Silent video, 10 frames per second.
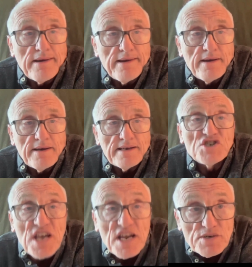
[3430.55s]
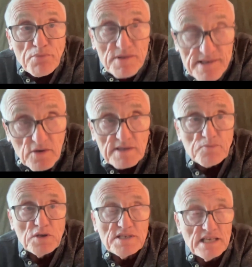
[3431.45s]
has not
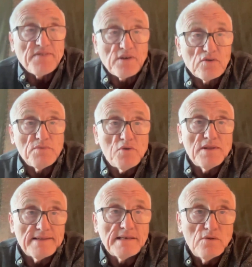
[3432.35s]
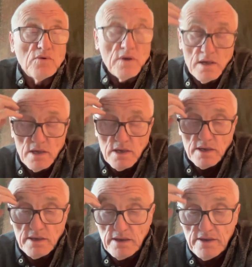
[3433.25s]
opposed the behavior of
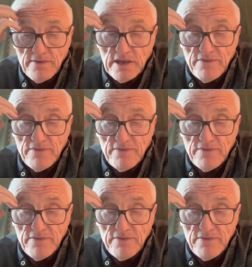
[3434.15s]
the